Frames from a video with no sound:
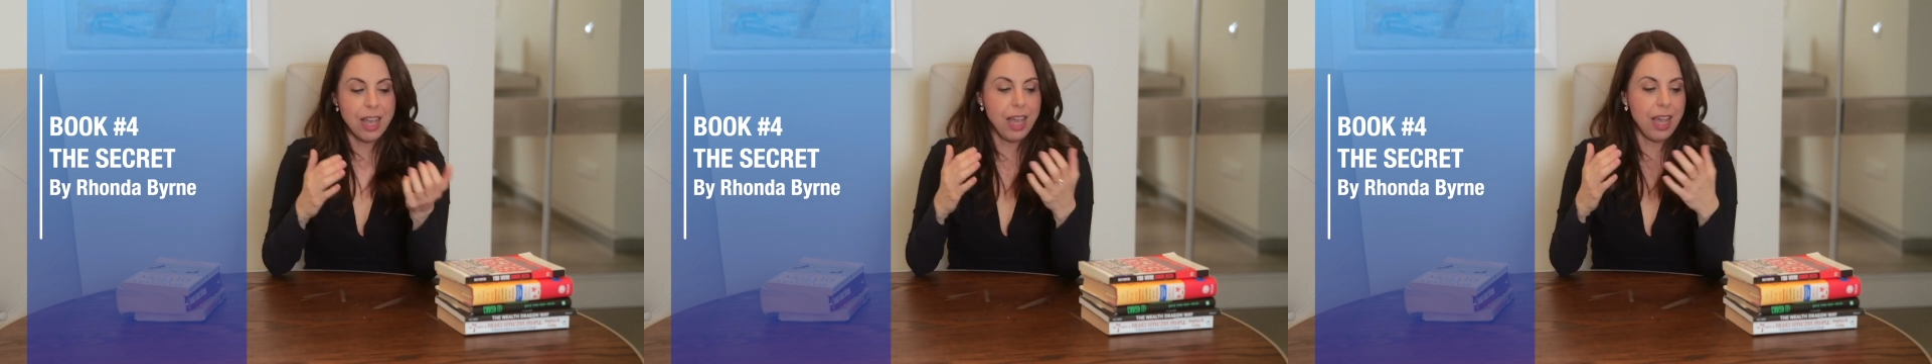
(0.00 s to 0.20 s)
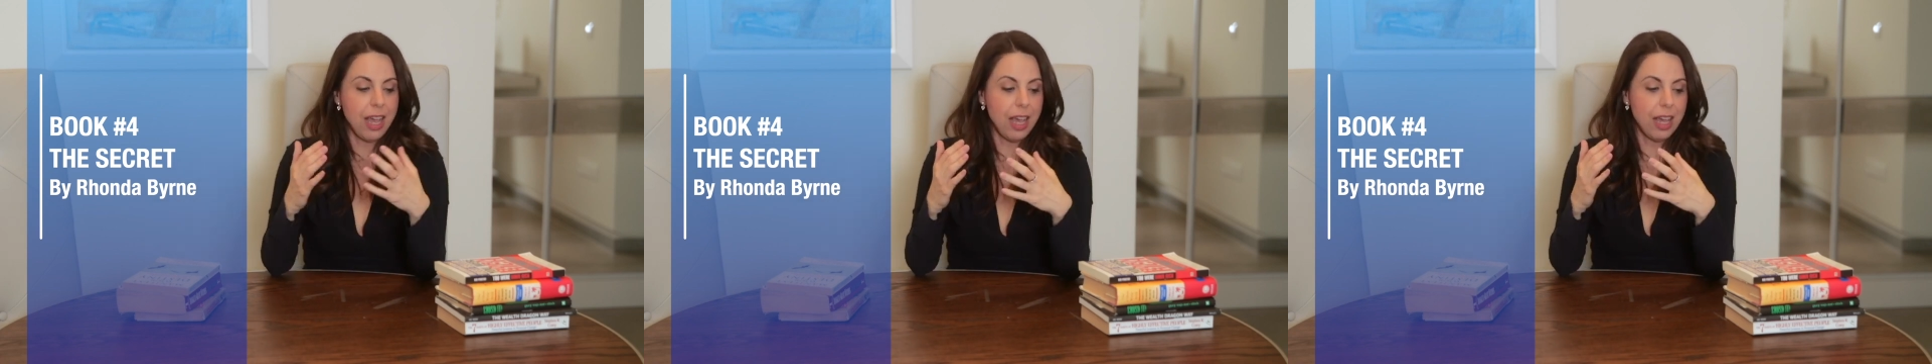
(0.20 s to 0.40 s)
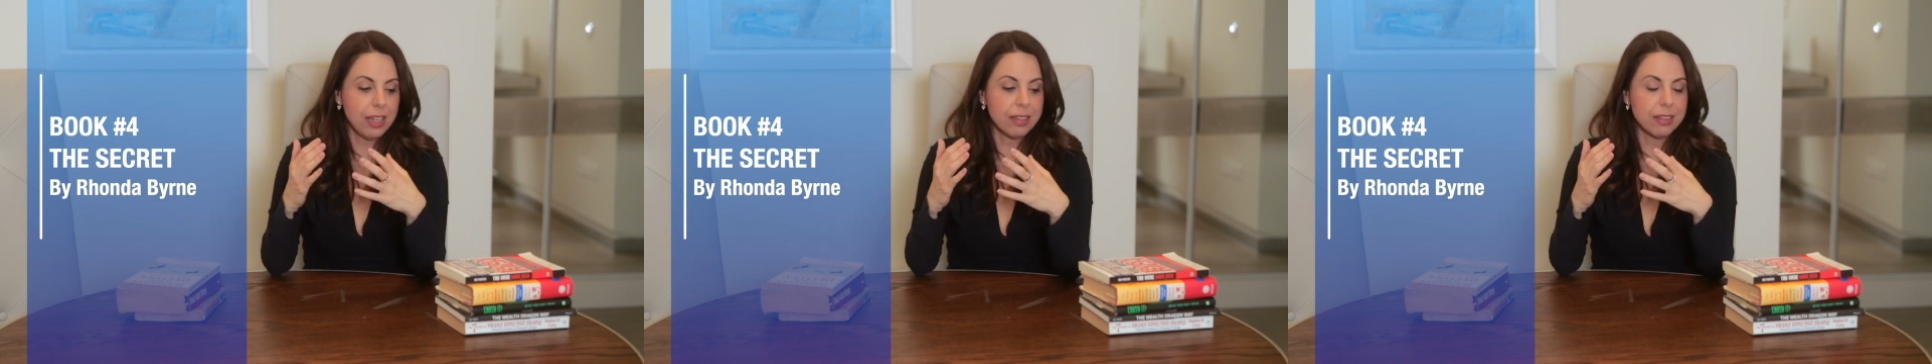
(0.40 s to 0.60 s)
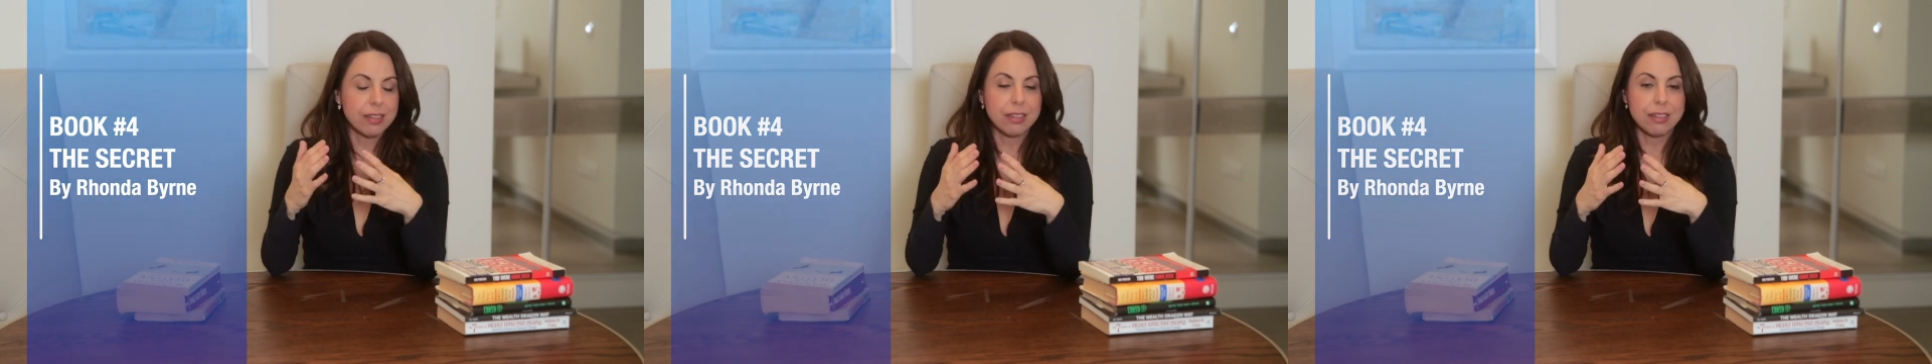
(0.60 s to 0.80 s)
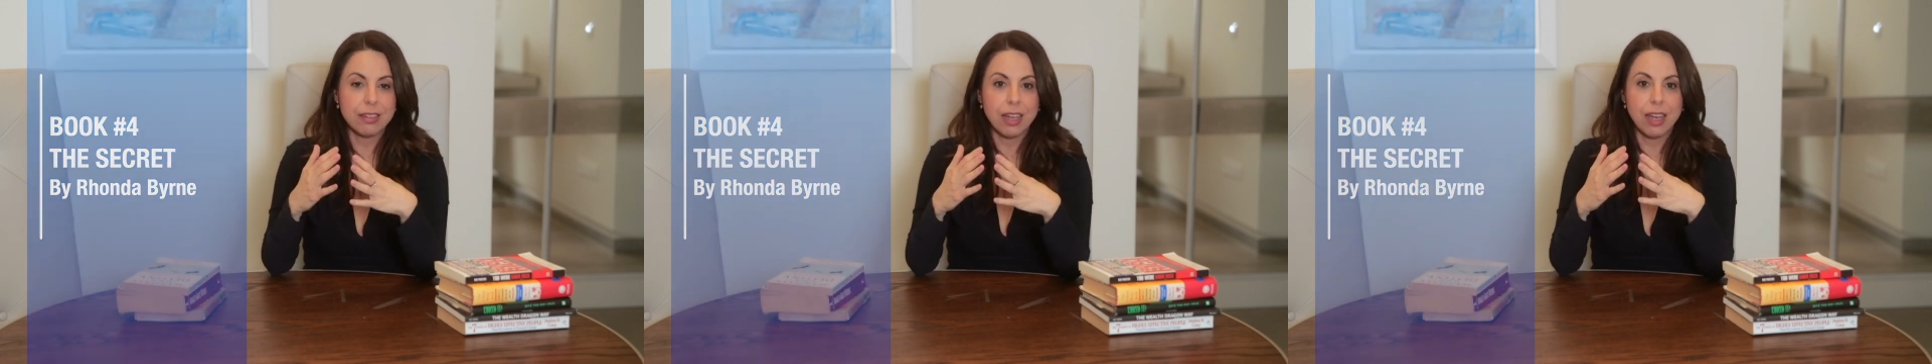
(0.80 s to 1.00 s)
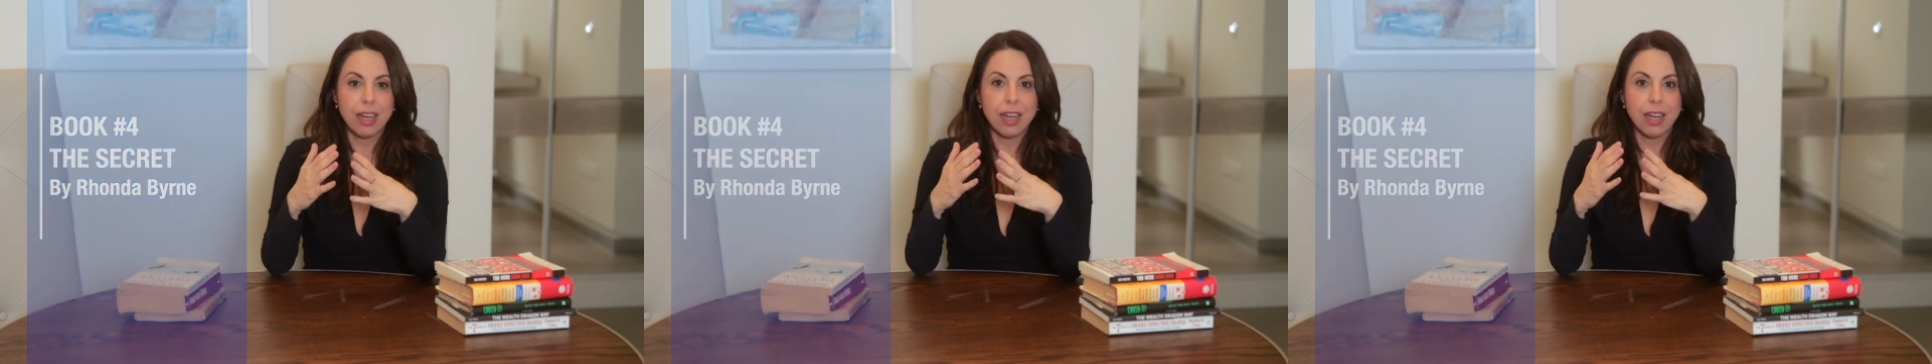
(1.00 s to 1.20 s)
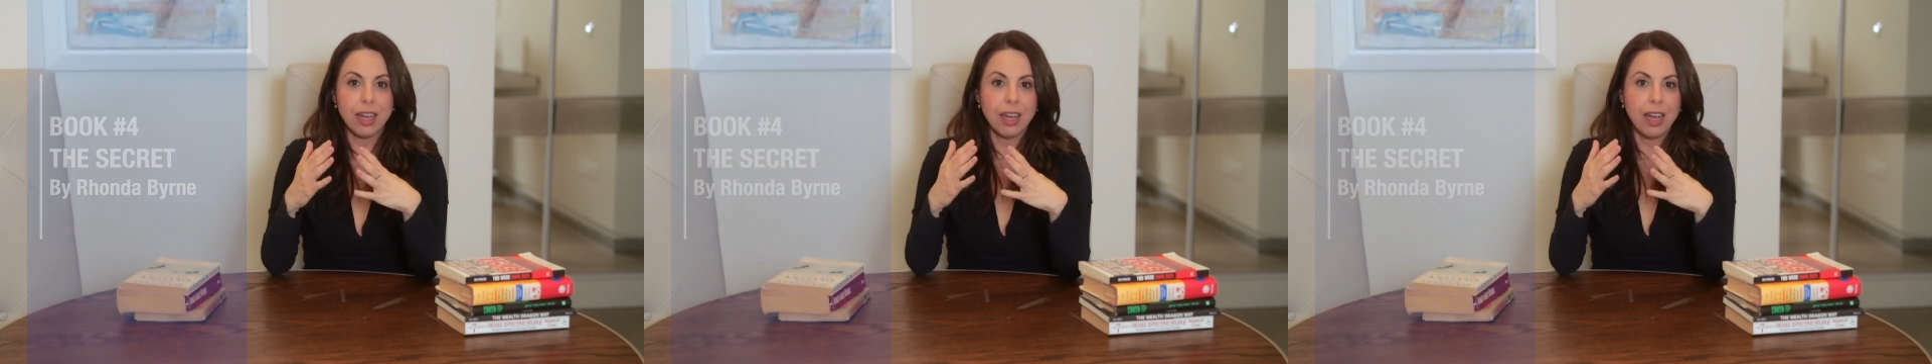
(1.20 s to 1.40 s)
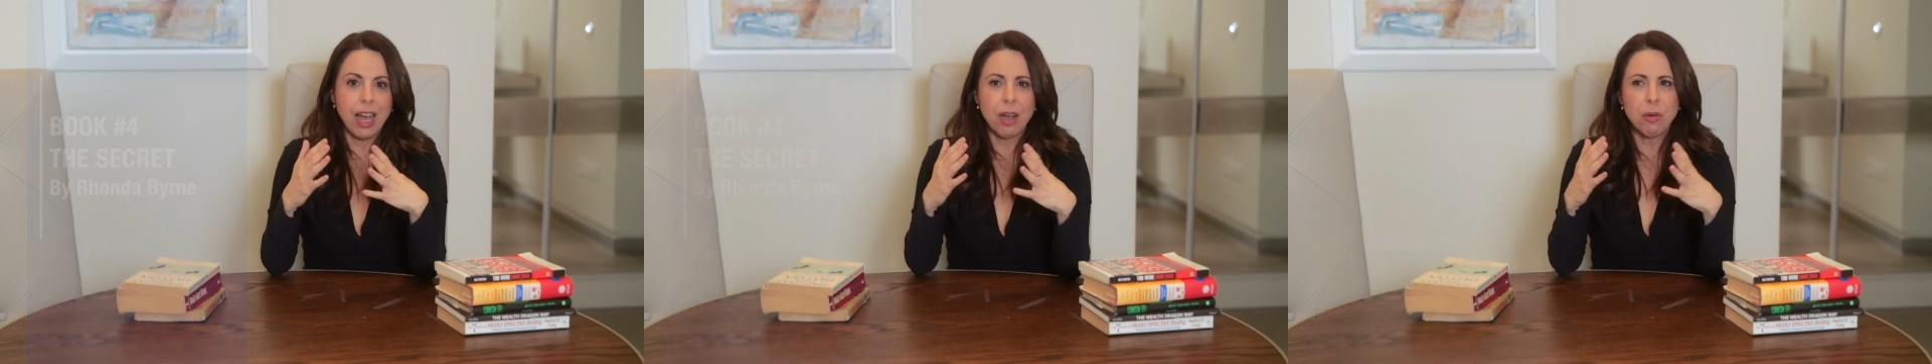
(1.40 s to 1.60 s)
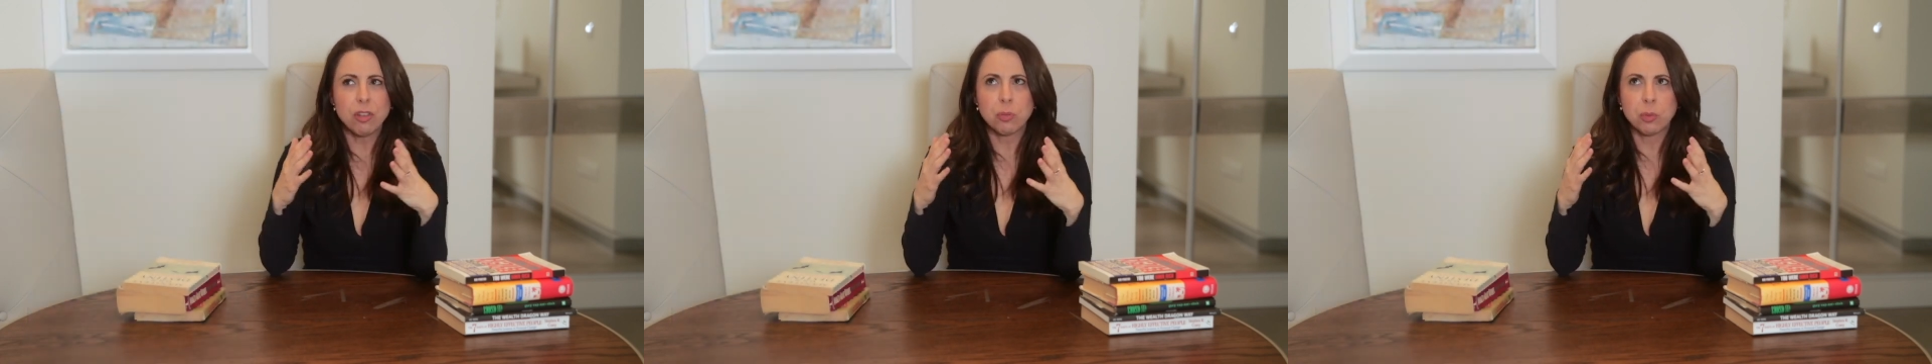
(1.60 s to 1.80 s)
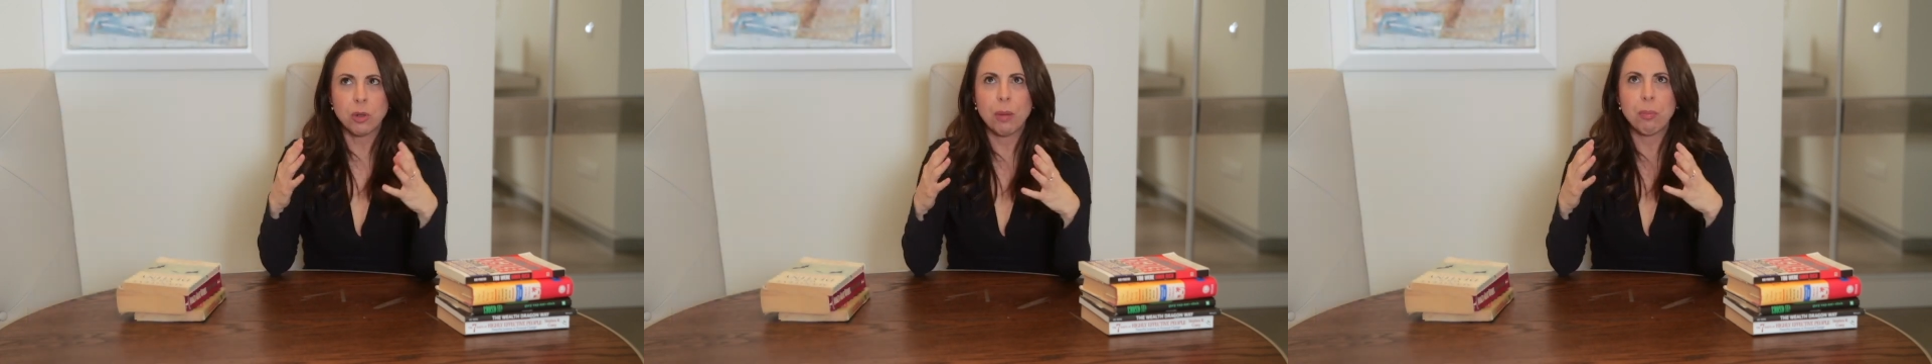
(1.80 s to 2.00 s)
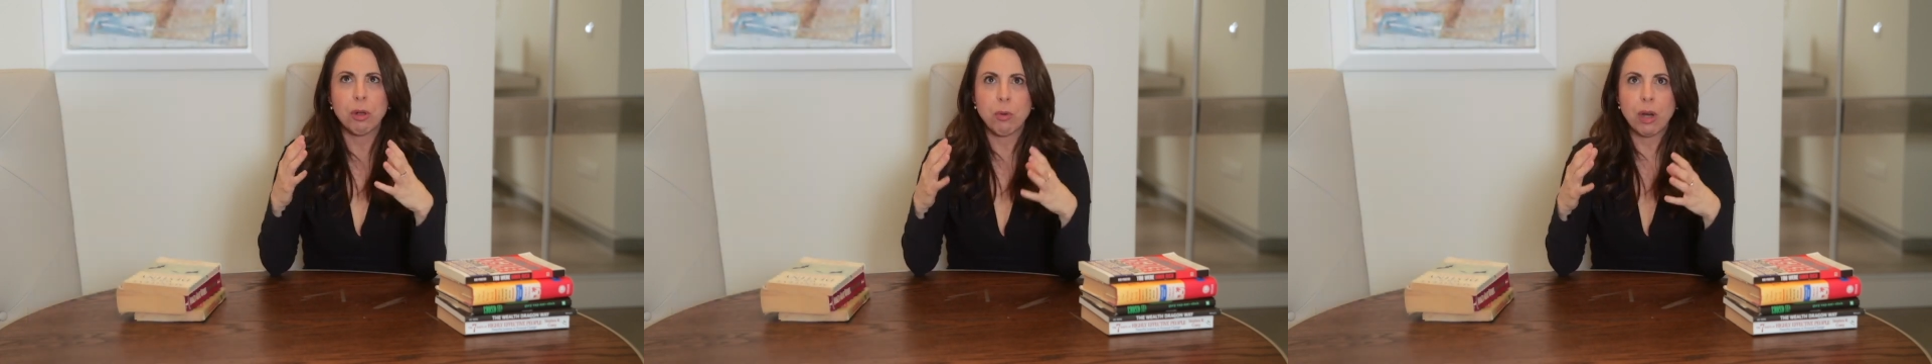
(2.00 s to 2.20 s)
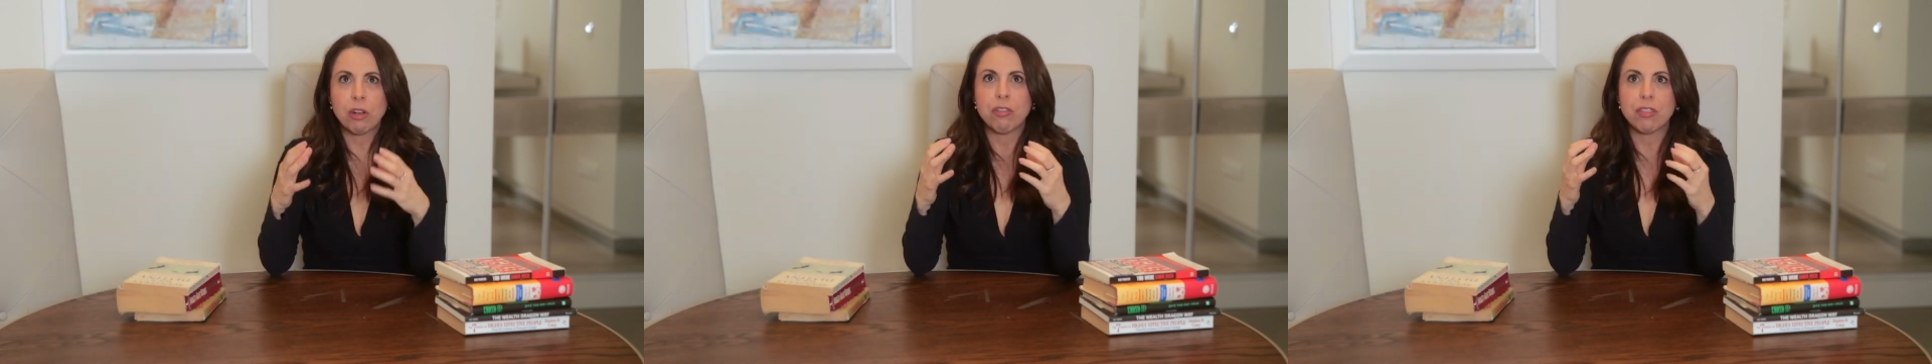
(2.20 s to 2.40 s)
And uh, I was probably one